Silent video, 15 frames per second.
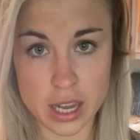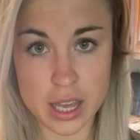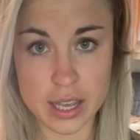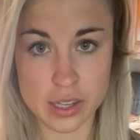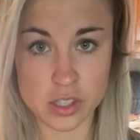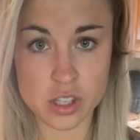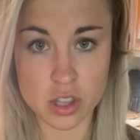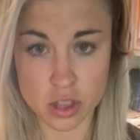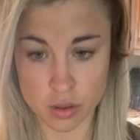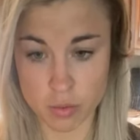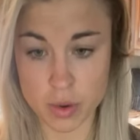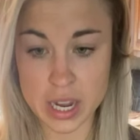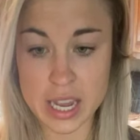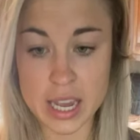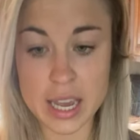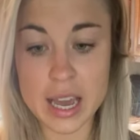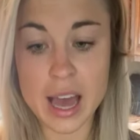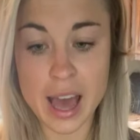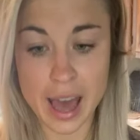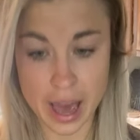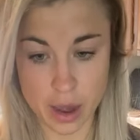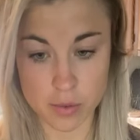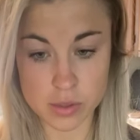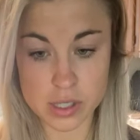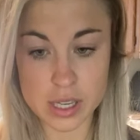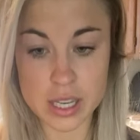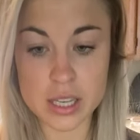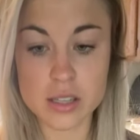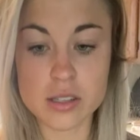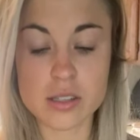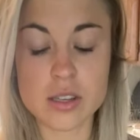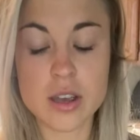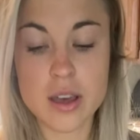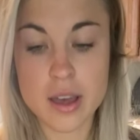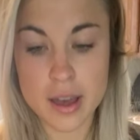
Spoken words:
is 3 ounces.